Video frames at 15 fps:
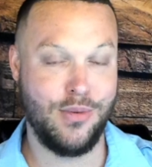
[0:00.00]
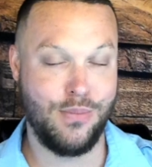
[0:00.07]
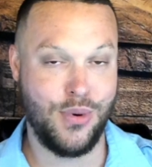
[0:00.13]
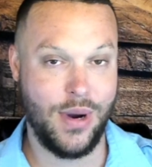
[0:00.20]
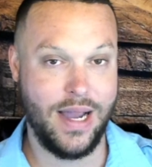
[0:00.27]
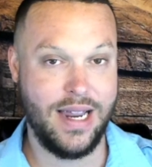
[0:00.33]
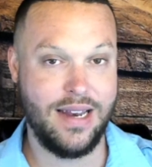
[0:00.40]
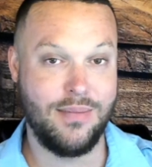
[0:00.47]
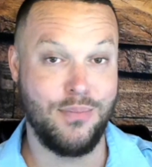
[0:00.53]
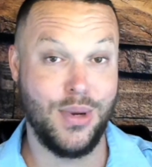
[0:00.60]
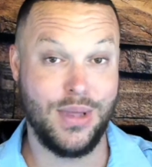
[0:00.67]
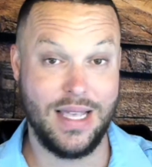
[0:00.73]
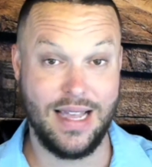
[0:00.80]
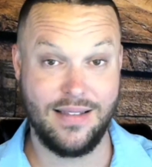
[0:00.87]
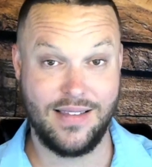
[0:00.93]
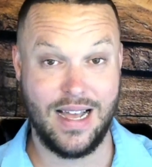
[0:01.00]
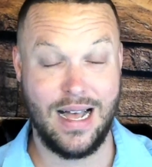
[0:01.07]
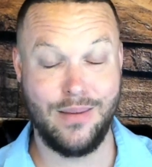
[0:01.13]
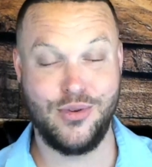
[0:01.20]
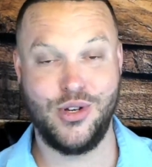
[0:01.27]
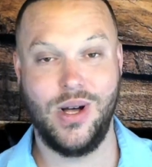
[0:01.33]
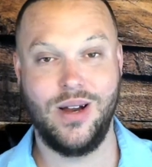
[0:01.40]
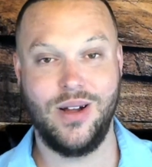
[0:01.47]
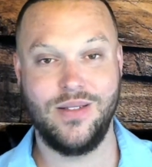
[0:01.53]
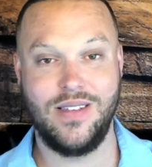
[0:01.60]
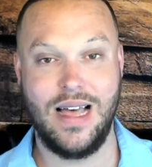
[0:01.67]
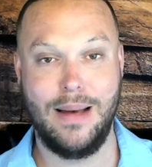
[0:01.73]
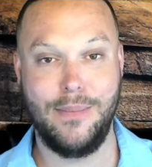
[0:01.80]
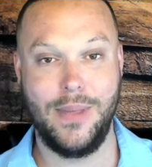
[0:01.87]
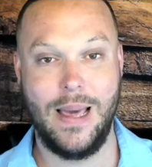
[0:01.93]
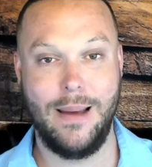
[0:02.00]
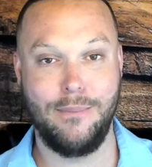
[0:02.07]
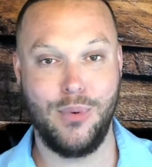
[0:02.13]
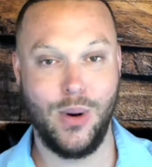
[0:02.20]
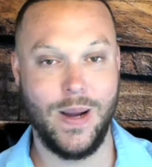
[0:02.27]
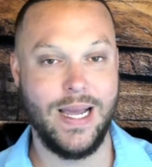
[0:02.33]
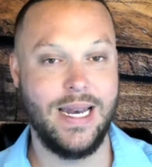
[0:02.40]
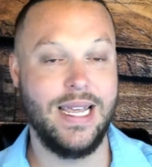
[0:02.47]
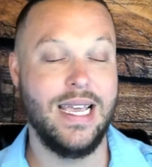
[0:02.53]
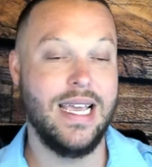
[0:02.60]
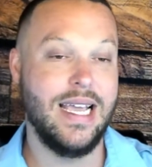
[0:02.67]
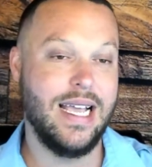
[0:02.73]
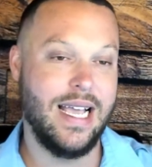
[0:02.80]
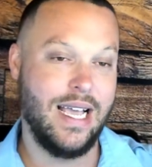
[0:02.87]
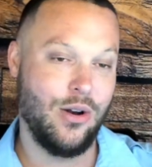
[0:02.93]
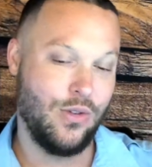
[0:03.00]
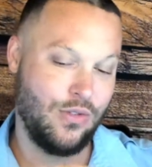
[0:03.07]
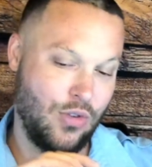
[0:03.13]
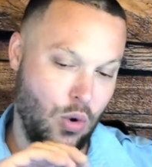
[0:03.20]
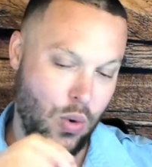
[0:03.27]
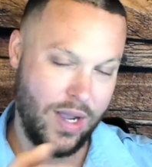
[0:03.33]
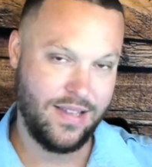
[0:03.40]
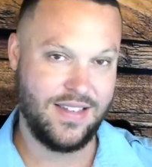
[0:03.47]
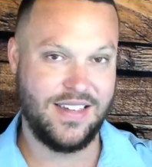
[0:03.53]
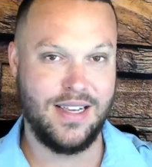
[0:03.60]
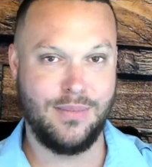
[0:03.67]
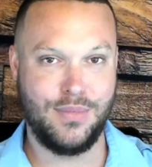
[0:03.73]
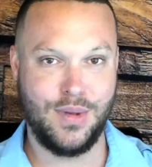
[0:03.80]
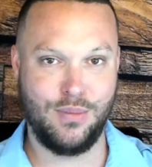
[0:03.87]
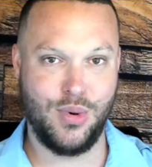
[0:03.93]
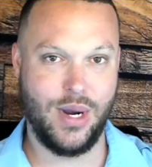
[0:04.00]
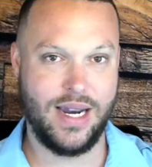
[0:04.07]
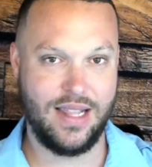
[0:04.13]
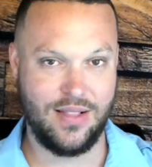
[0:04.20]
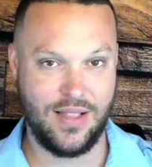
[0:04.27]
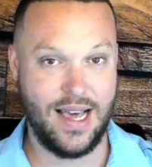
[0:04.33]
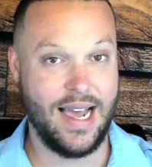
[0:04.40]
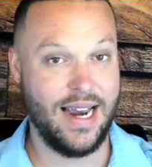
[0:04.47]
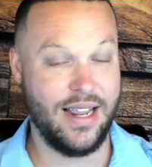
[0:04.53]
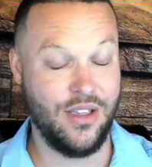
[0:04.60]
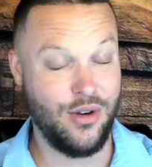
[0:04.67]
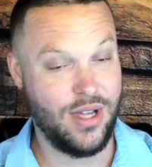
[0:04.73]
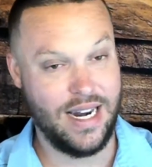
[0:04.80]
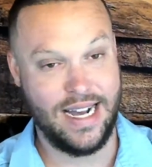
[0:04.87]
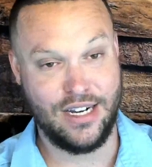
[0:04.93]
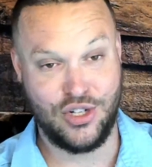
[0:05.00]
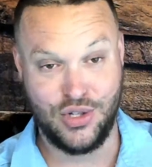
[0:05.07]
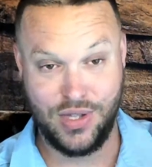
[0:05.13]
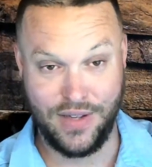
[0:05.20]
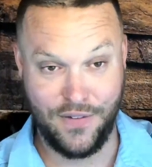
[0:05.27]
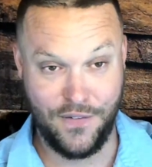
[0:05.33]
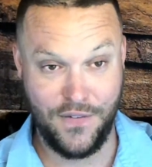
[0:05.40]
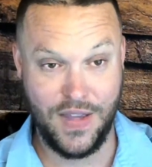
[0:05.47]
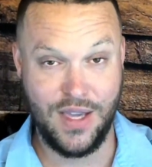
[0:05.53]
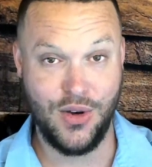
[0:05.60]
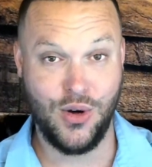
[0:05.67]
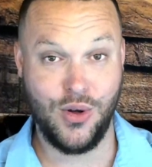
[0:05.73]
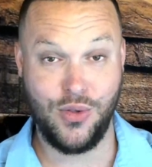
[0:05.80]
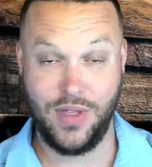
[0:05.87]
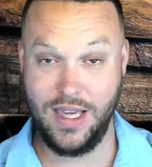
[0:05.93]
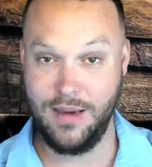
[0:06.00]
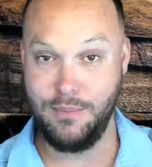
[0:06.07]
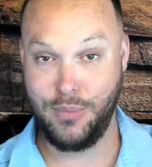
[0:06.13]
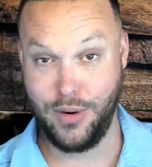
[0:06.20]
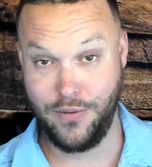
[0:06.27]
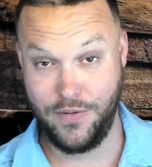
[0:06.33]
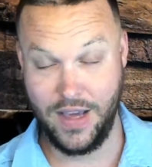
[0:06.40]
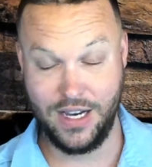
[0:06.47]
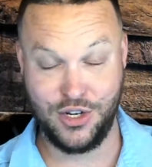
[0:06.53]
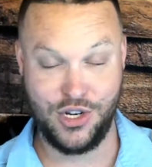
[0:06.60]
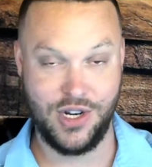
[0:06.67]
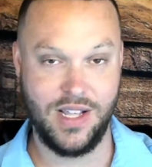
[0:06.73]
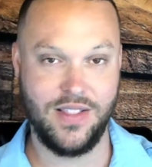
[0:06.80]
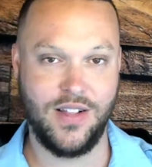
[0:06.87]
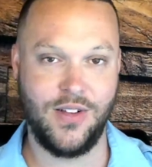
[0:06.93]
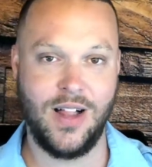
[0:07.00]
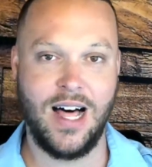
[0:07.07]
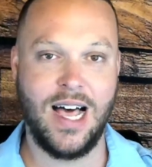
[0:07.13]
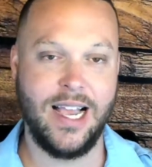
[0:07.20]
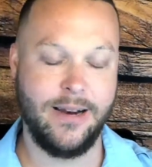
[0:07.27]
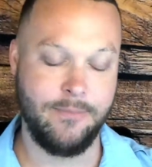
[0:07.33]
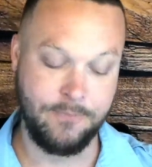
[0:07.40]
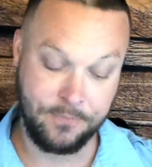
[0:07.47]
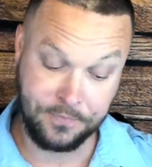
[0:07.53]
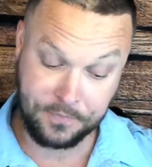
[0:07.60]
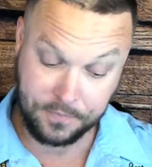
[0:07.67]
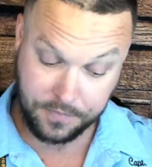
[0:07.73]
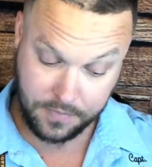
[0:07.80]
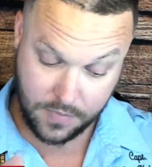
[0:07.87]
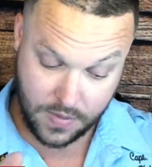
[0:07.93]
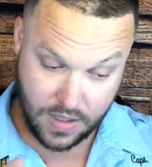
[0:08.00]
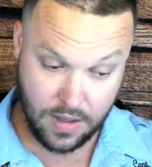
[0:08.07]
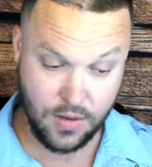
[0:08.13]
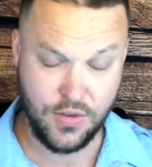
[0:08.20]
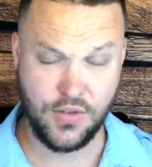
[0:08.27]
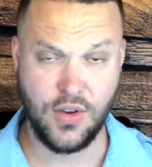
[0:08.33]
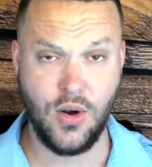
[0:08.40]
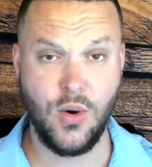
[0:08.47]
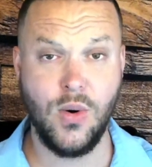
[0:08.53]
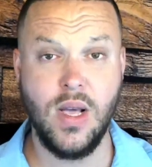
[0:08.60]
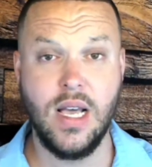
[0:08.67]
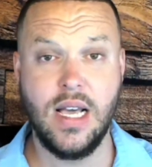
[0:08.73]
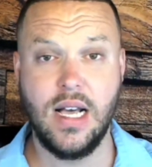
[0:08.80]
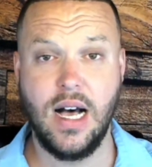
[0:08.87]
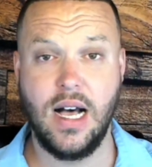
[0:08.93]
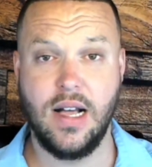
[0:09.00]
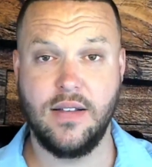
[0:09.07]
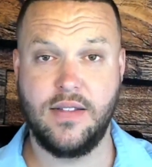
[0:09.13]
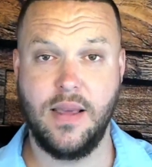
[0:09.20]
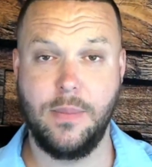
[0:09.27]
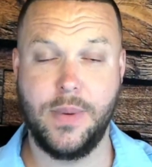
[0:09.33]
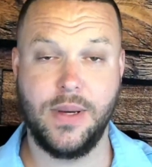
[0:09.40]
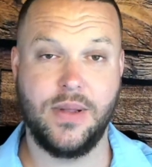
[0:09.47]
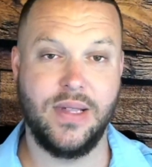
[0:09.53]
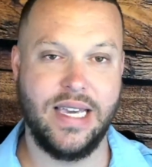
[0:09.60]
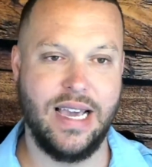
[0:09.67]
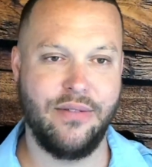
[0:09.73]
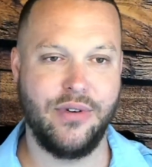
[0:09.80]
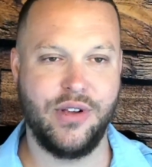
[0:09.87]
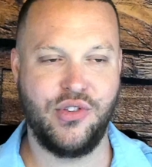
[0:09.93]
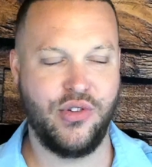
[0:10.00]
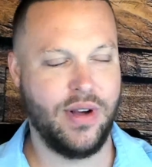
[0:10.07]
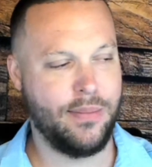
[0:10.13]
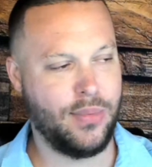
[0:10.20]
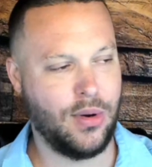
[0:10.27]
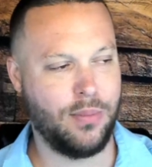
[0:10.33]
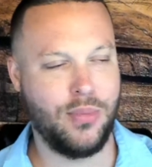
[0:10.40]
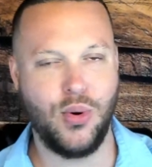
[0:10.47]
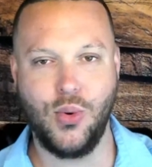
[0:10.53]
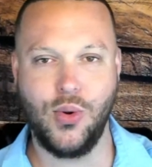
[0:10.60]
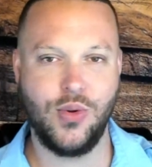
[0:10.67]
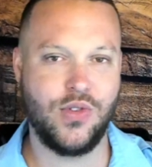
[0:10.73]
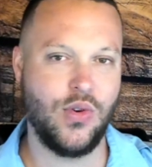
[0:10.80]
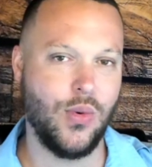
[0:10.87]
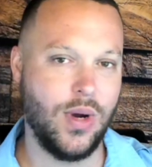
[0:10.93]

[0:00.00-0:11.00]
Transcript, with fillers: and put that top shot on top of that braid, it'll twist up the braided line and you can actually feel the imperfection in the line. So uh, typically every trip I'll pull 20,